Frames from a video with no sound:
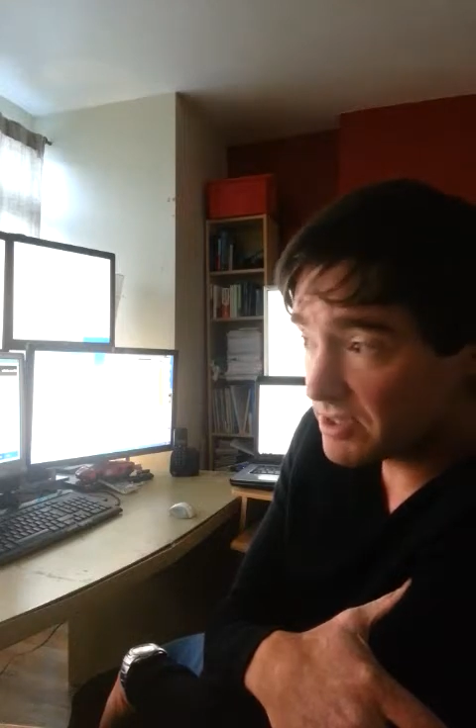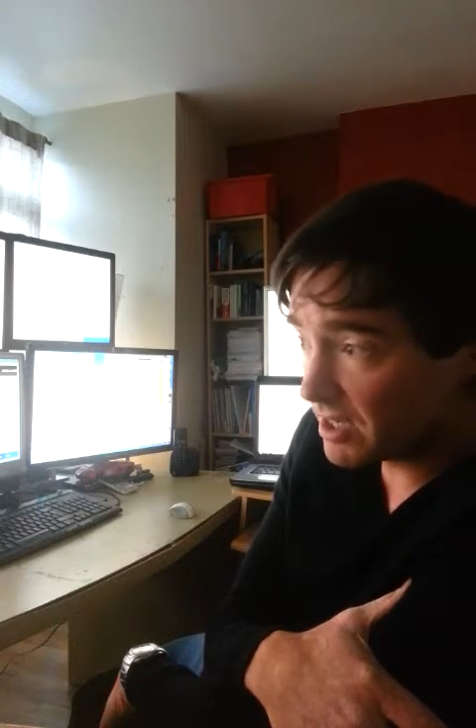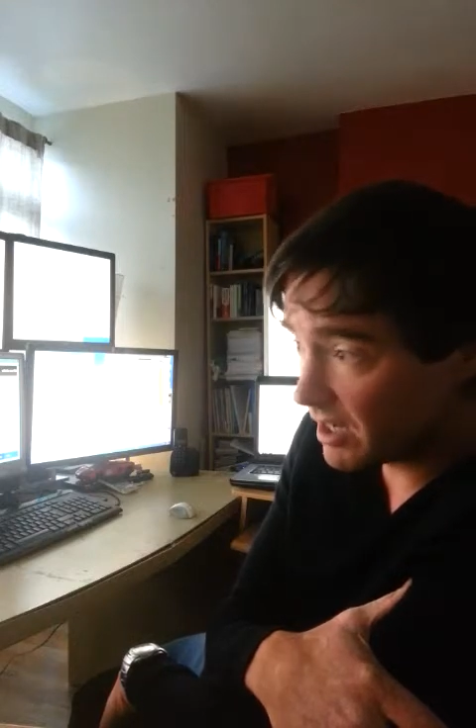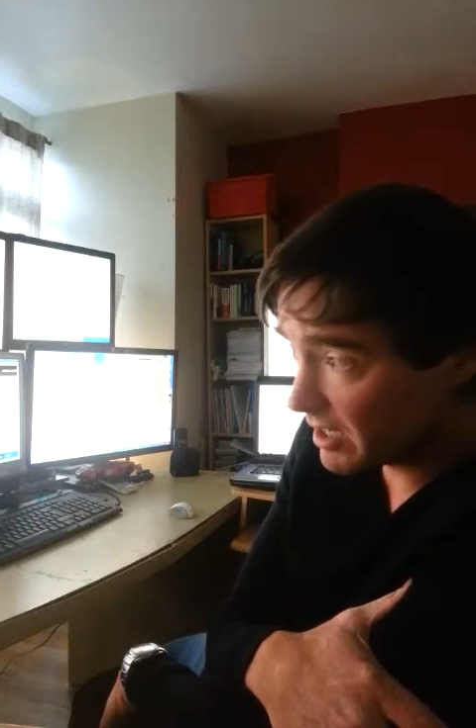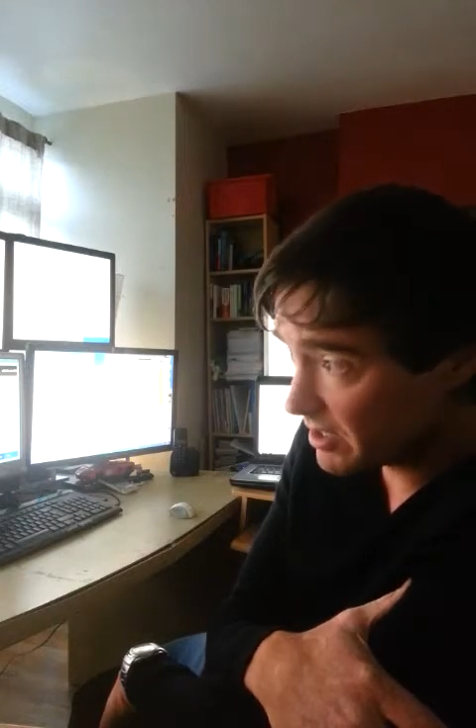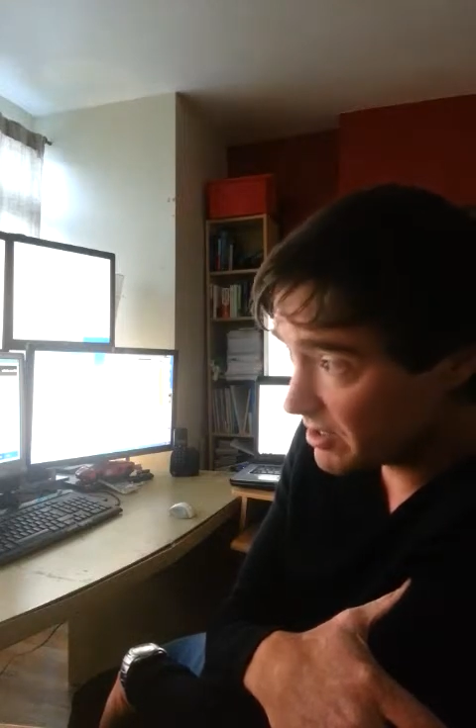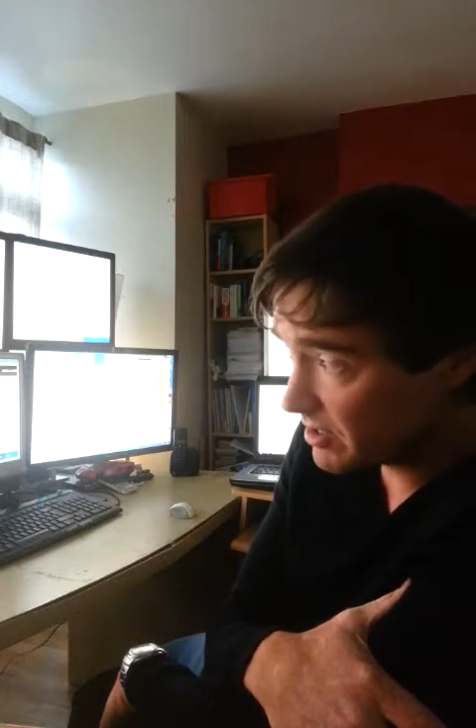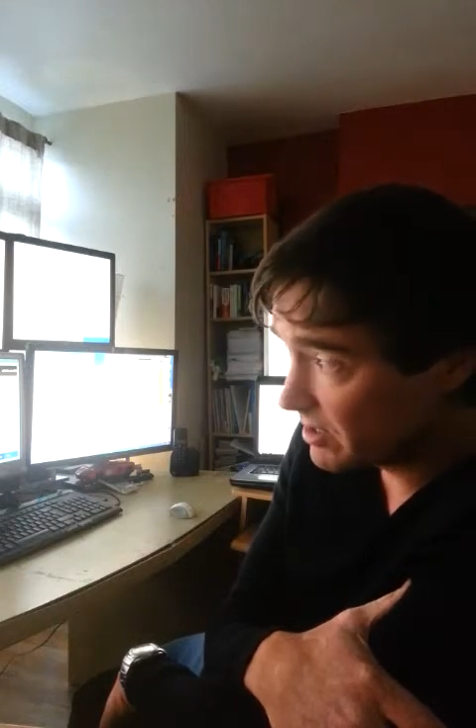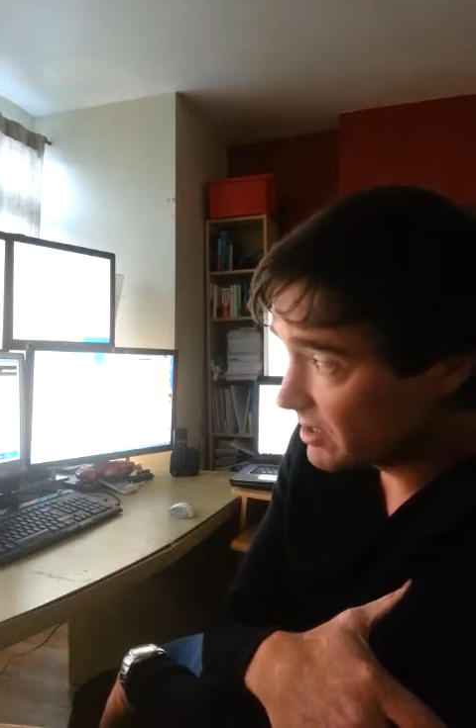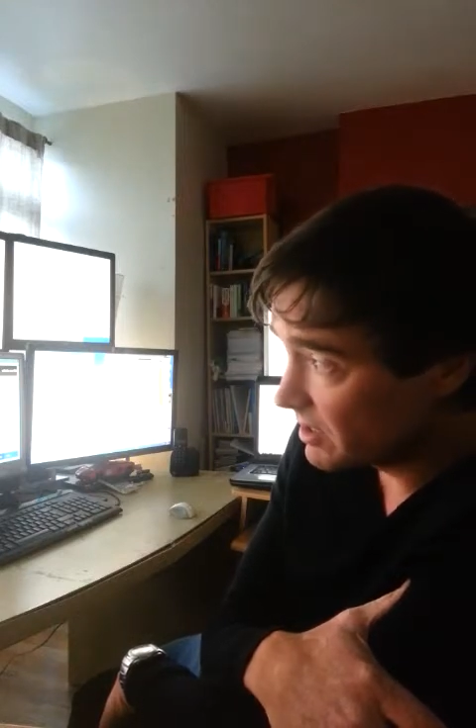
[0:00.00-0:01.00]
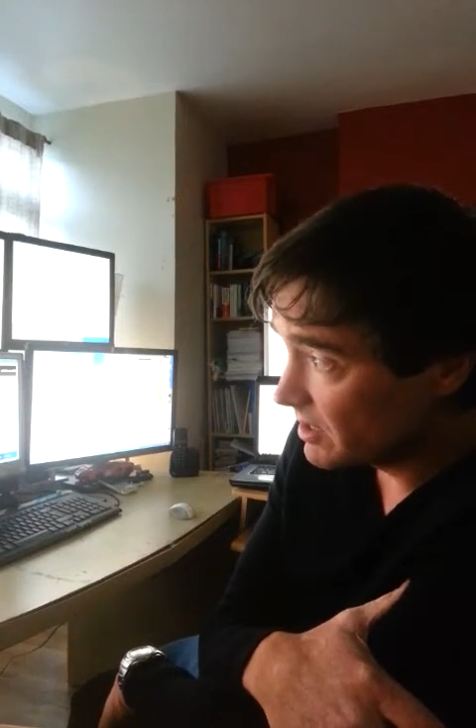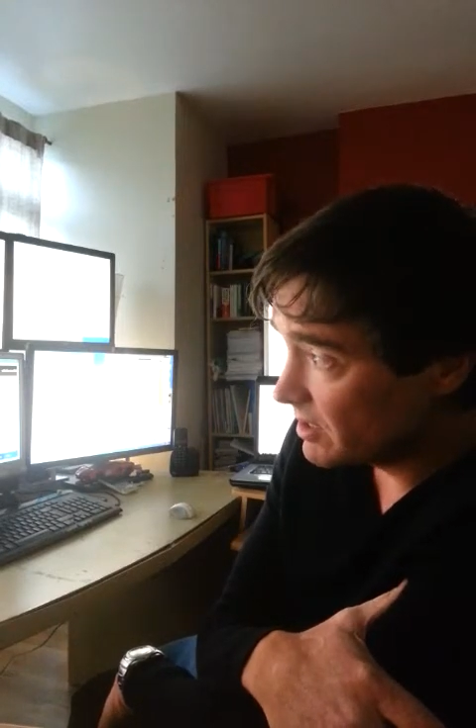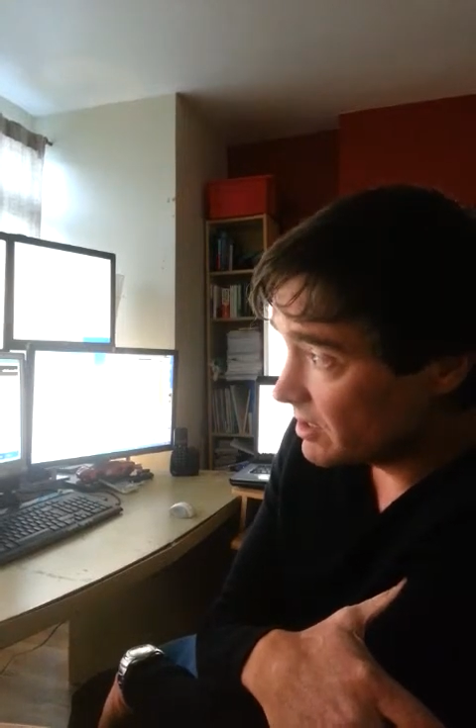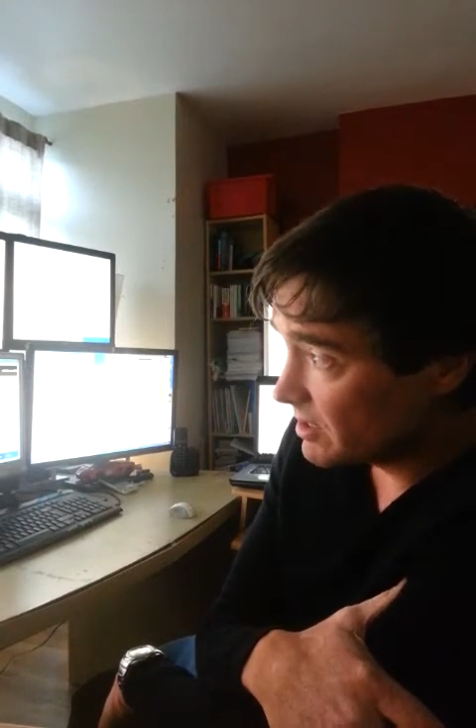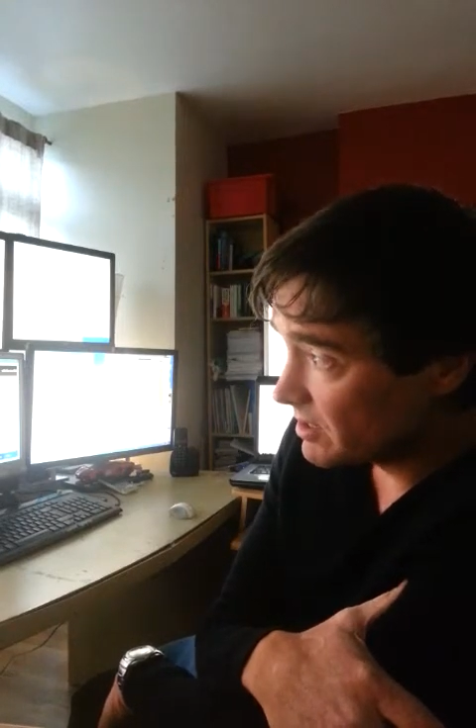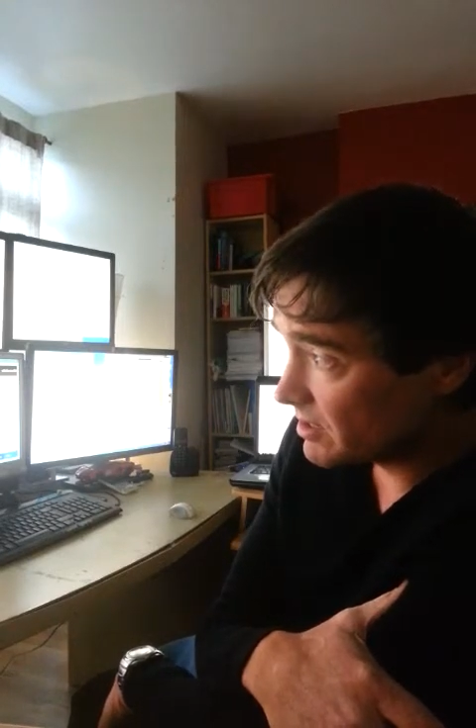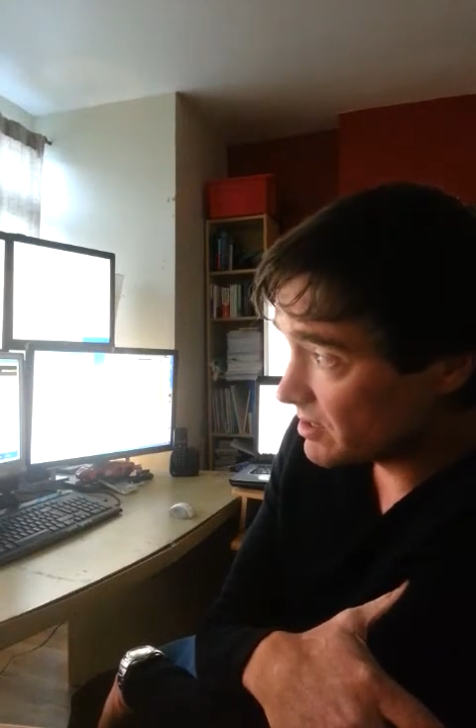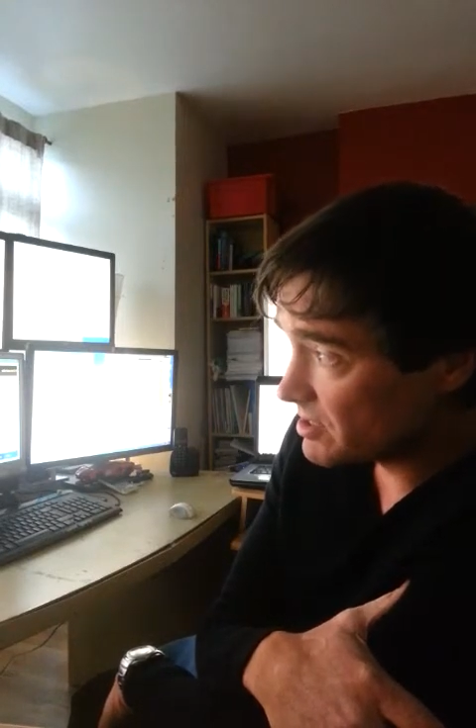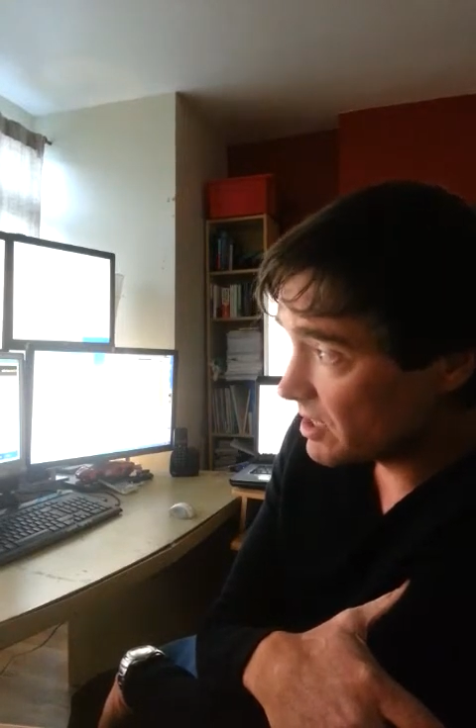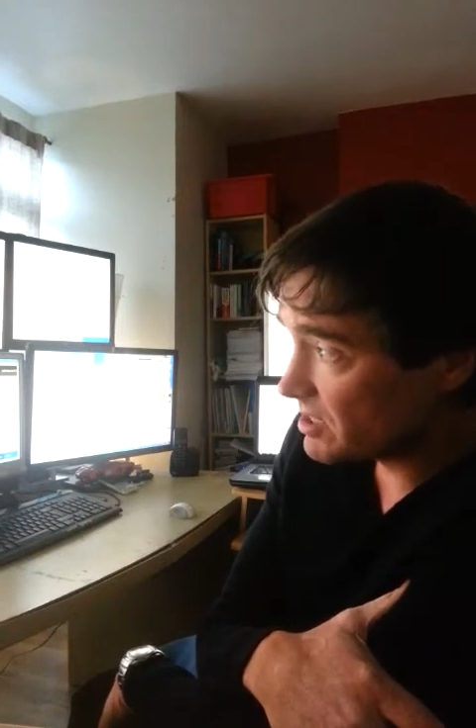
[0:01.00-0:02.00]
The higher the
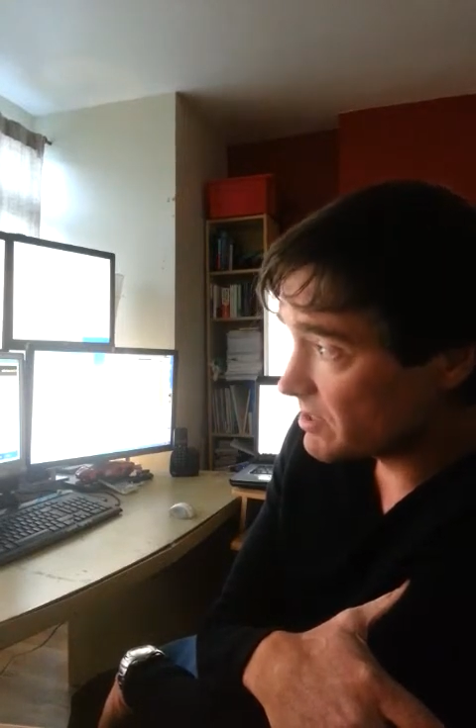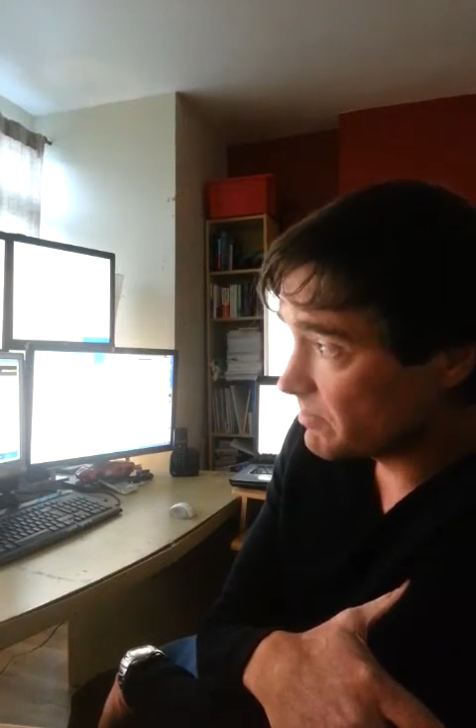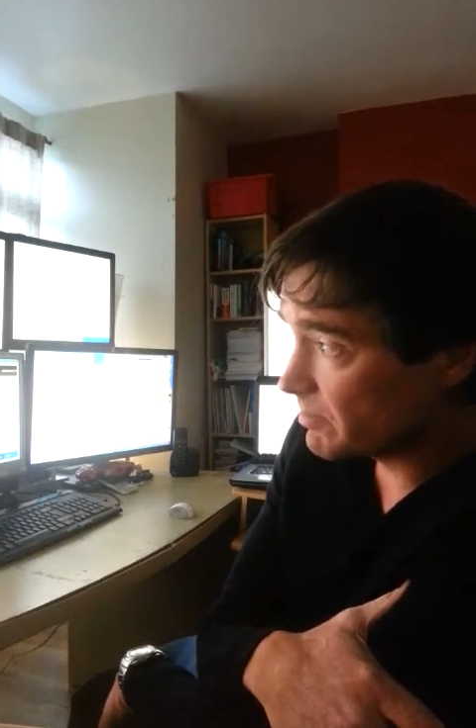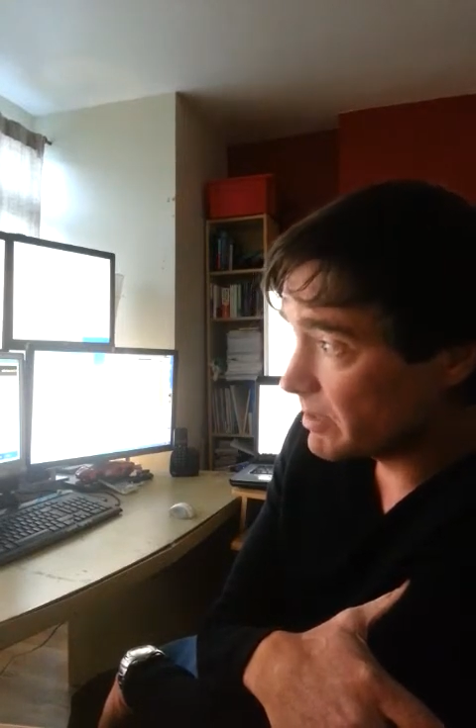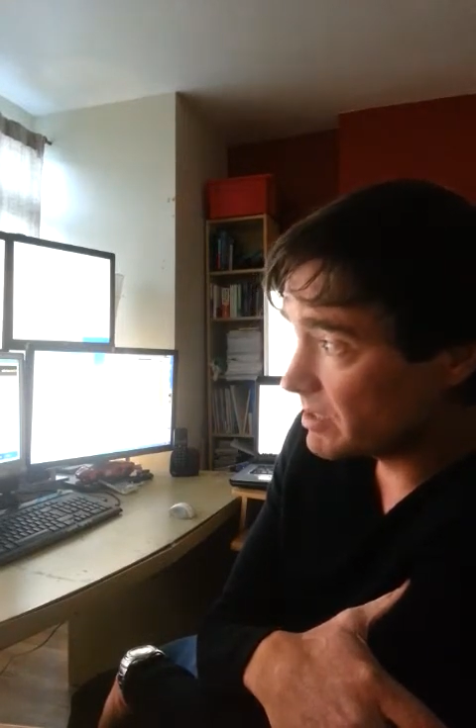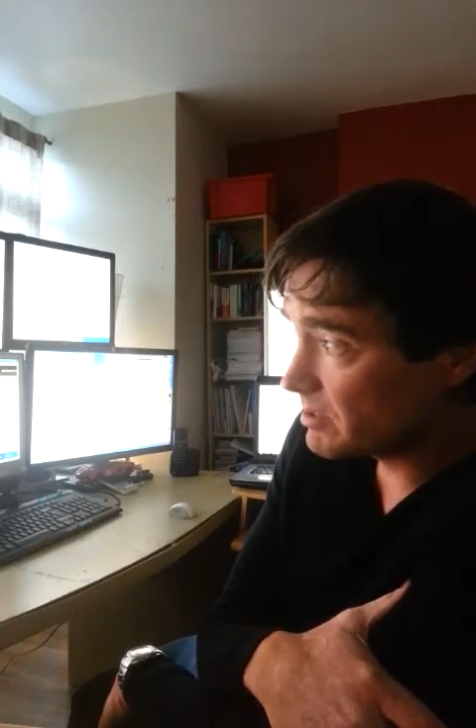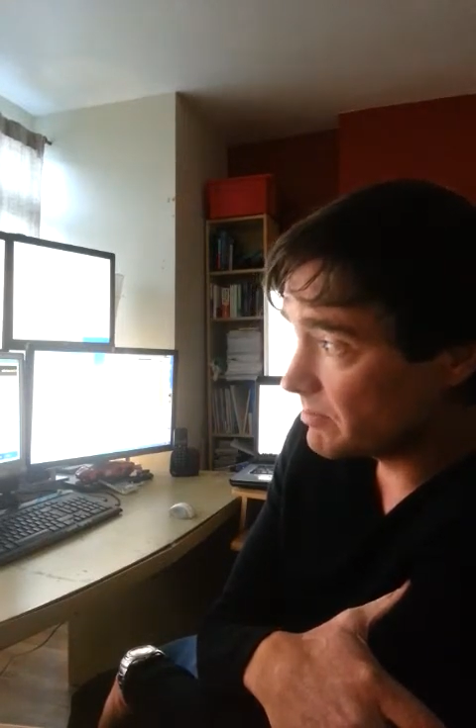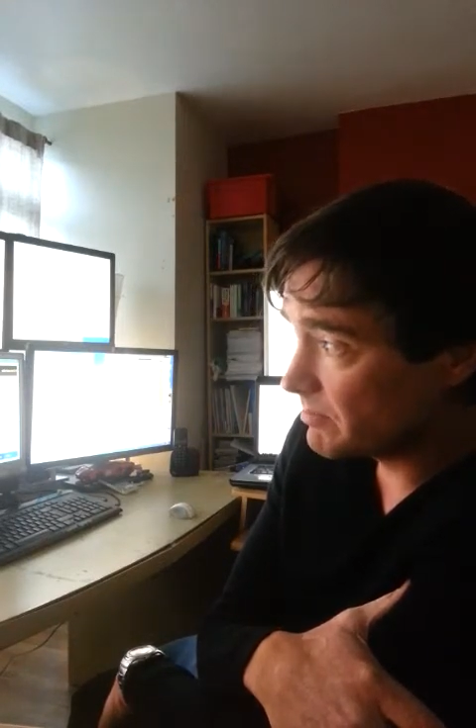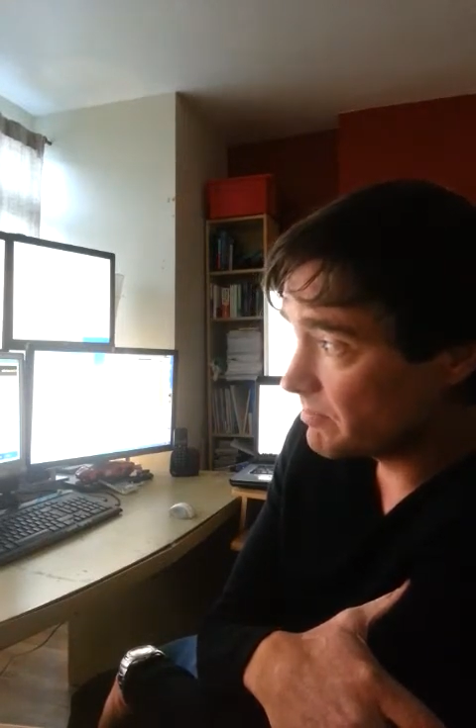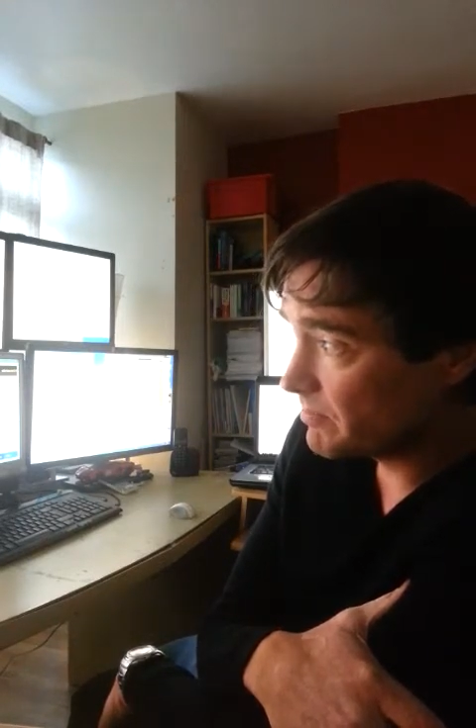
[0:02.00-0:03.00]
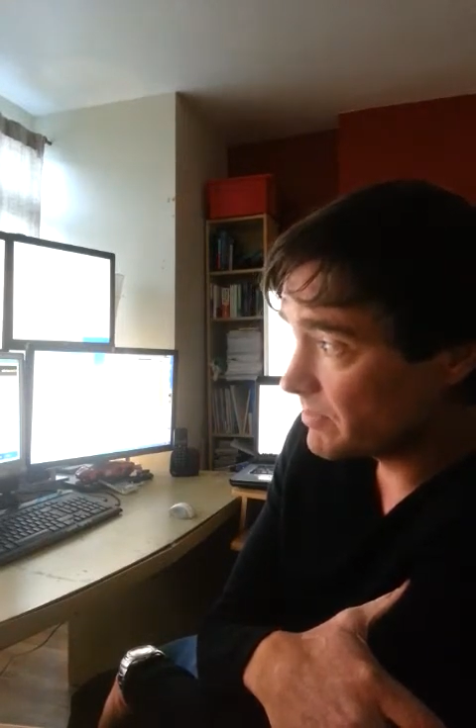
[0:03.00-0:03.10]
change of momentum,